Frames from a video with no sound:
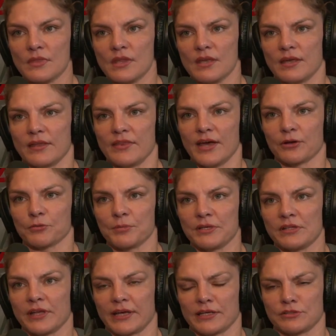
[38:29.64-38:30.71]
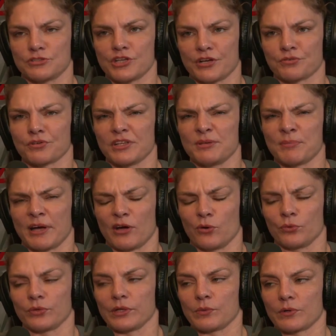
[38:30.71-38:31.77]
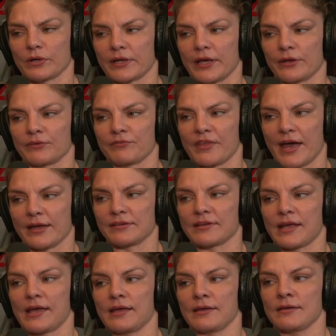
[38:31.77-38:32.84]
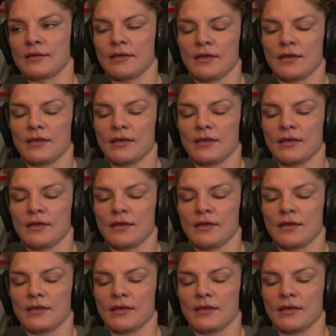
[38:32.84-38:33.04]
And that'll be like generally my only workout of that day.